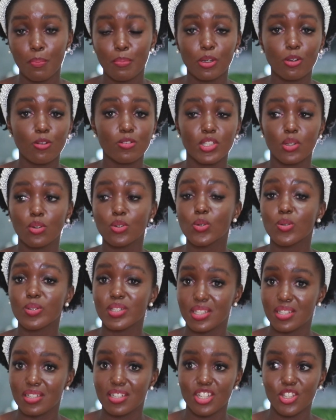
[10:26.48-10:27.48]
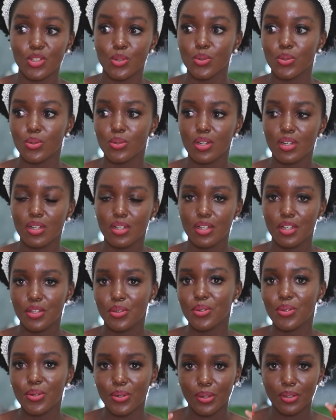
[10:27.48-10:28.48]
because they don't consider you,
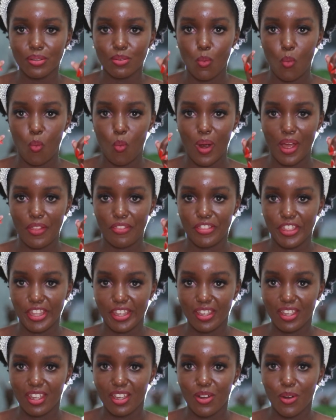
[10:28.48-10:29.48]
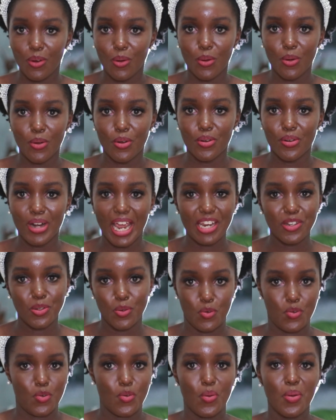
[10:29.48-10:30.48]
you know, worthy, or I
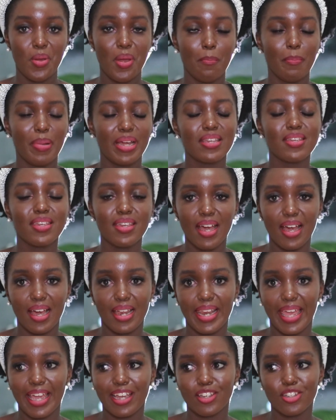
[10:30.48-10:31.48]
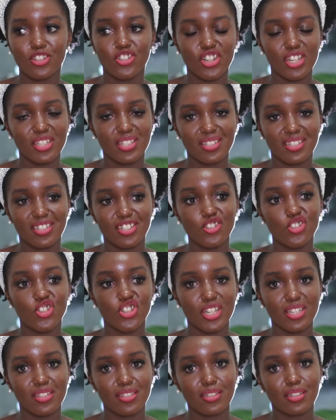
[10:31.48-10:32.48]
don't know. But yeah, like just
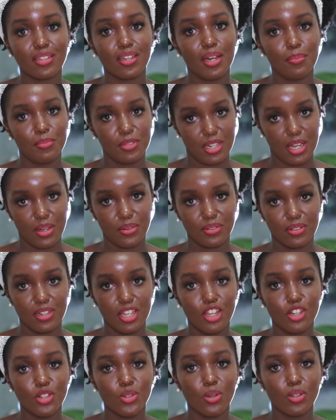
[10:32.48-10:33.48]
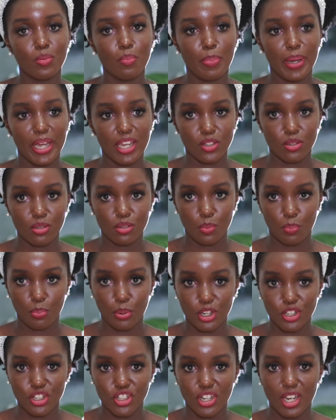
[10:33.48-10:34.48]
calm down. Don't buy into the
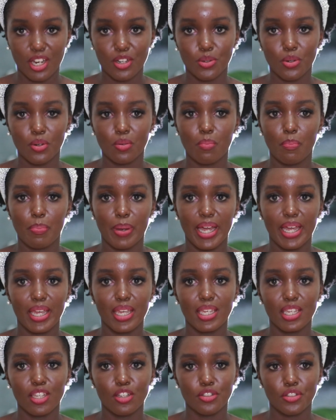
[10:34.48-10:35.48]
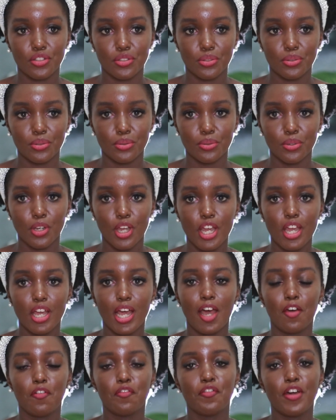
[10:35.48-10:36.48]
pressure. Don't buy into,
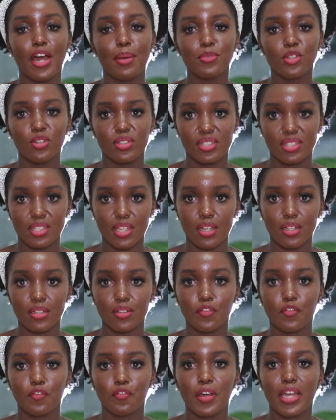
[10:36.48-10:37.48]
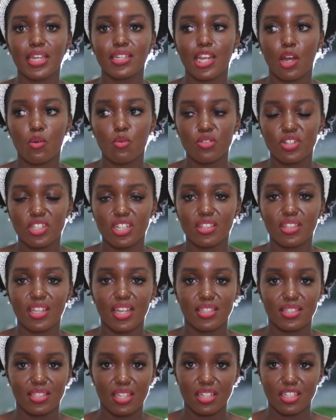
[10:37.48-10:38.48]
affirm yourself. Find a routine
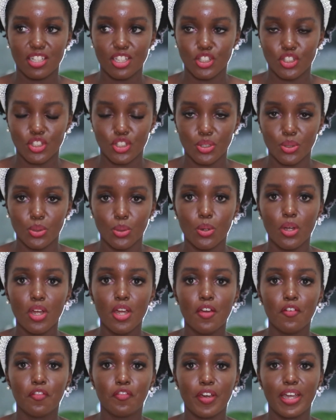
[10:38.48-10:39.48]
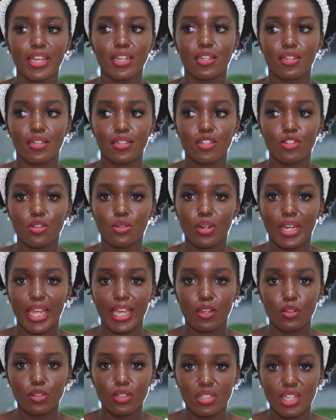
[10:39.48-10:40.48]
that centers you. Find, you know,
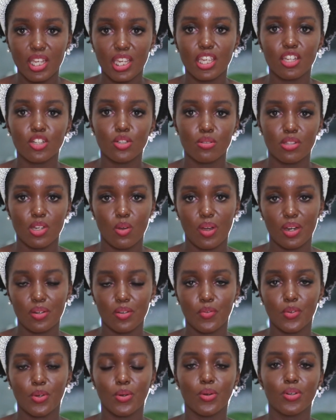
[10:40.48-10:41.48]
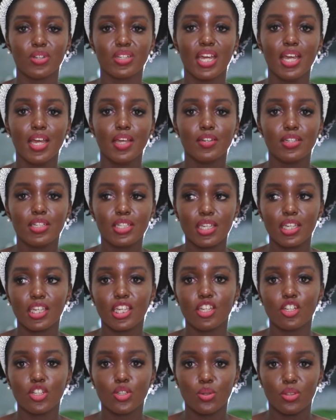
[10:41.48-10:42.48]
like dig into the word of God. Dig
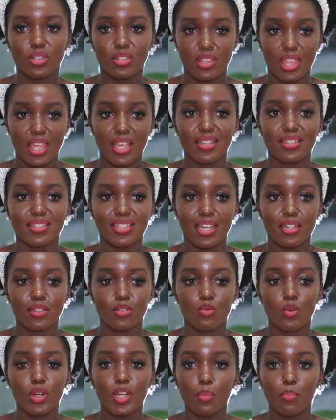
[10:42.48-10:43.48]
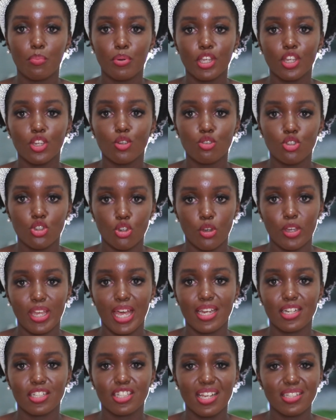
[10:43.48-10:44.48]
into things that really bring you joy,
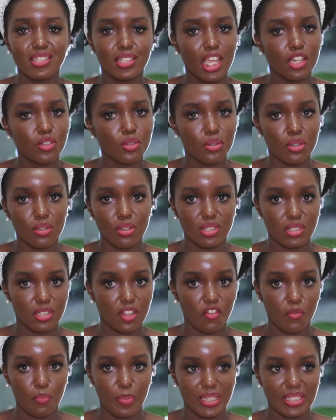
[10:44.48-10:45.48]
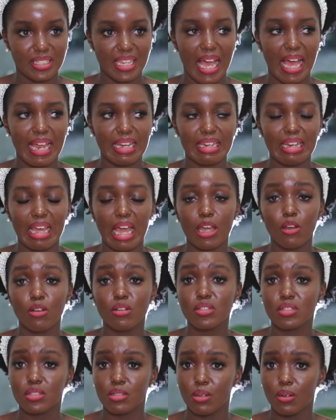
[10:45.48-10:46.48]
and just get to know yourself better. And I
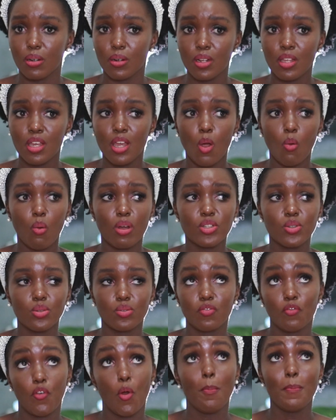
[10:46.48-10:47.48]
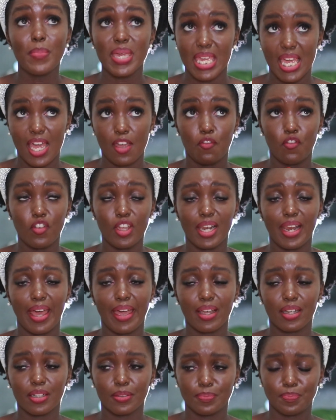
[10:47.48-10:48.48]
also want to, for me, I feel
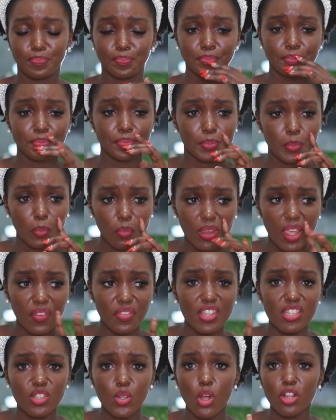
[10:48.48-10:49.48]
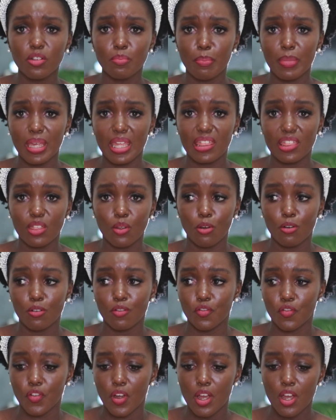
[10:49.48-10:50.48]
like this whole myth
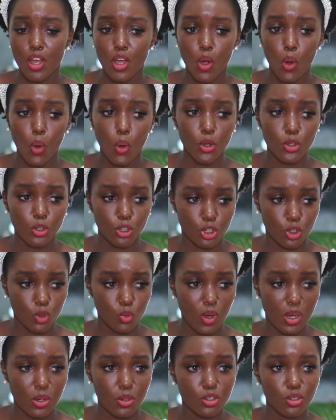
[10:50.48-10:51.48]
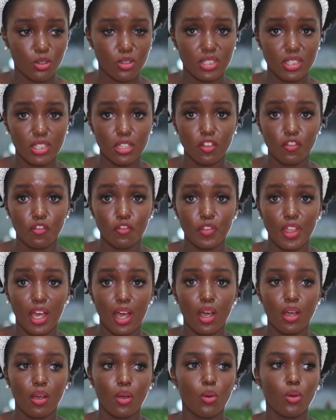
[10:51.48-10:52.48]
of, oh, you should work on yourself, the
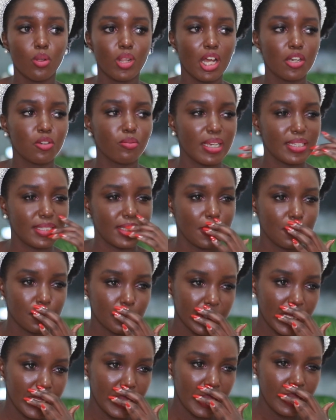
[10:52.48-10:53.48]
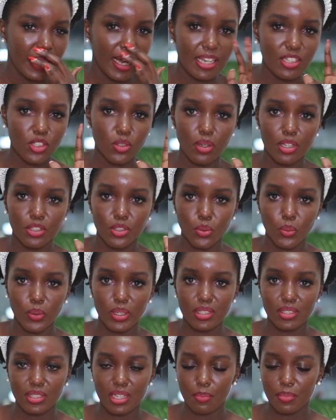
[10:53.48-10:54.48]
whole, how do I say, I saw a
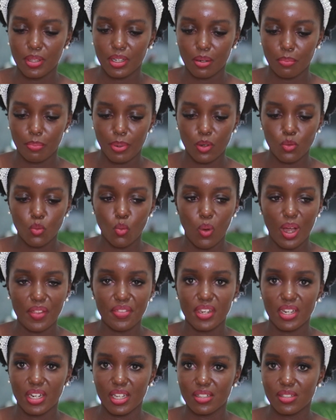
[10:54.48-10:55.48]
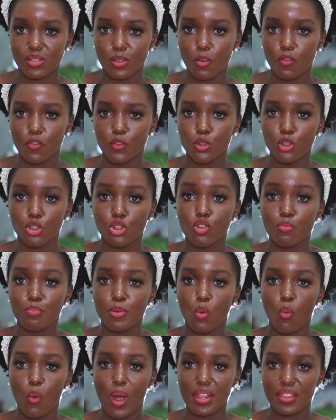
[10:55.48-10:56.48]
tweet something about worthiness, of you should
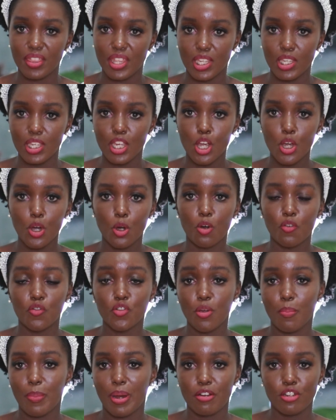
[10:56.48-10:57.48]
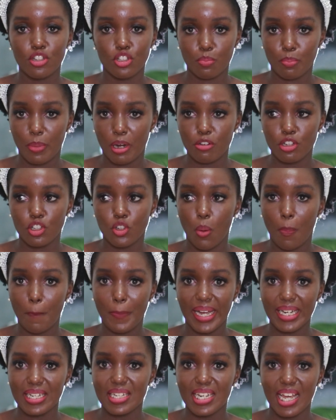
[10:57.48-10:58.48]
be worthy of your marital
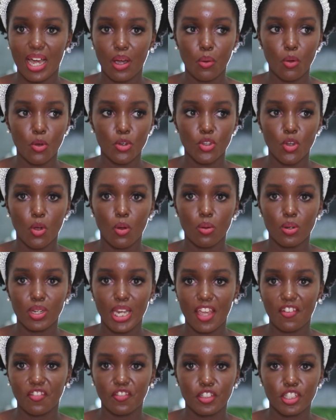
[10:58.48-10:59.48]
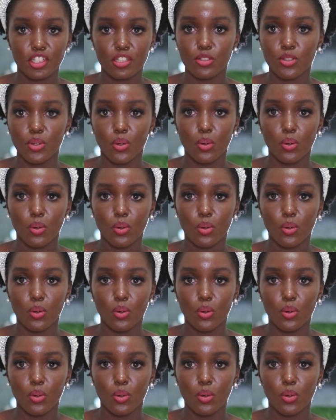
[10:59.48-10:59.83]
partner or your life